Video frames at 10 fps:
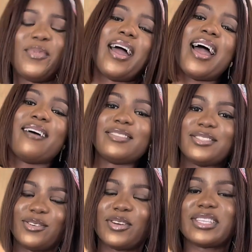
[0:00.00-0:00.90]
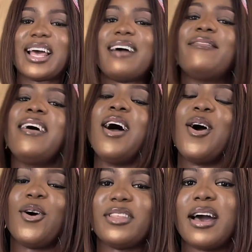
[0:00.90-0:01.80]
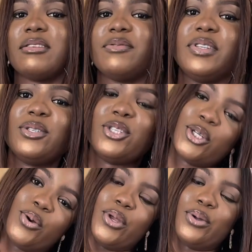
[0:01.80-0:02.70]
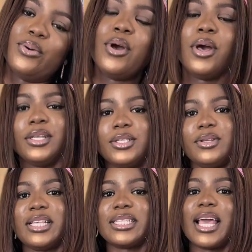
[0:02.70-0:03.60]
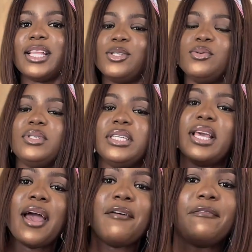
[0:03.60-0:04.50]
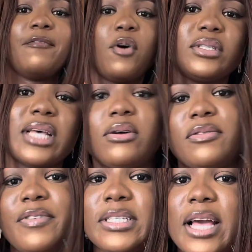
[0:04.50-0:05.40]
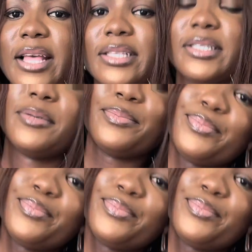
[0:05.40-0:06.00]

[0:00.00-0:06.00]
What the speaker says: but I have to because I have other outfits to show you. So let's get into the fourth outfit, guys.